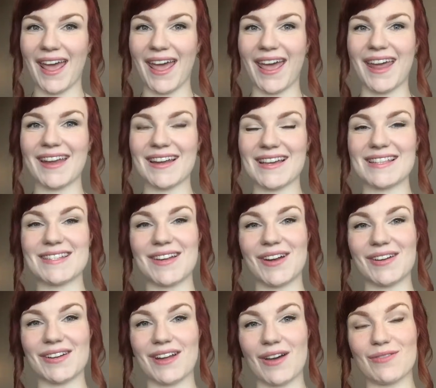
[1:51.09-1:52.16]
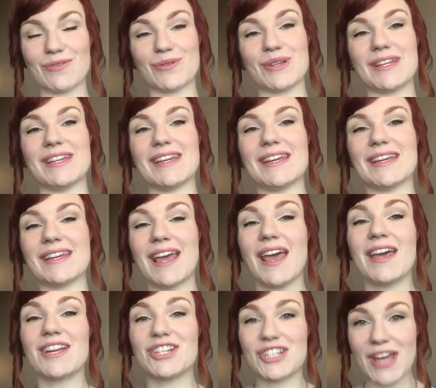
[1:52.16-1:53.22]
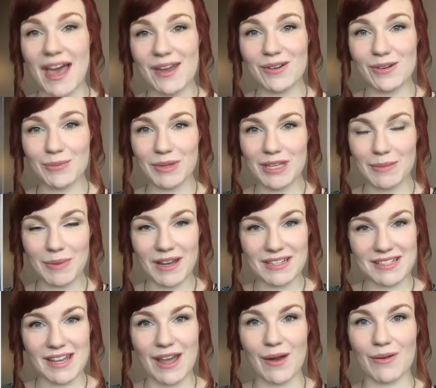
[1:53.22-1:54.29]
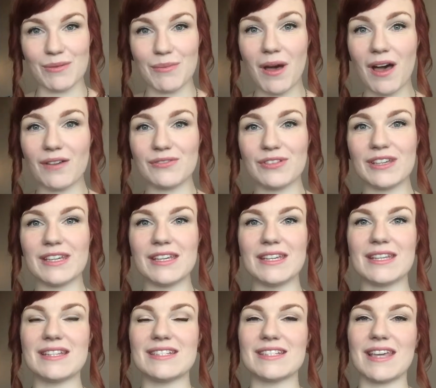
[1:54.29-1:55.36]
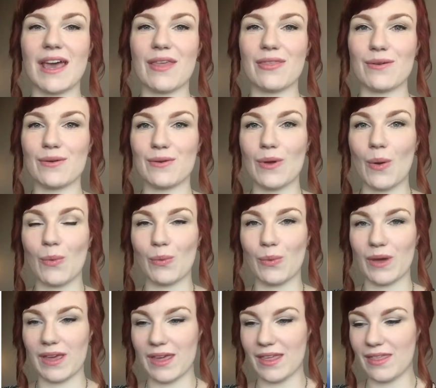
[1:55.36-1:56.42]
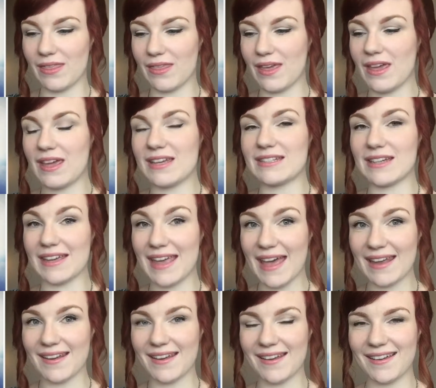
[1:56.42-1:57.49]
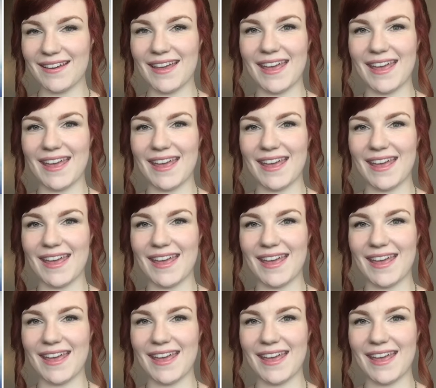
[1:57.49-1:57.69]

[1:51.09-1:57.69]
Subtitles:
and I started off reading Shatter Me by Tahara Mafi together with Diana,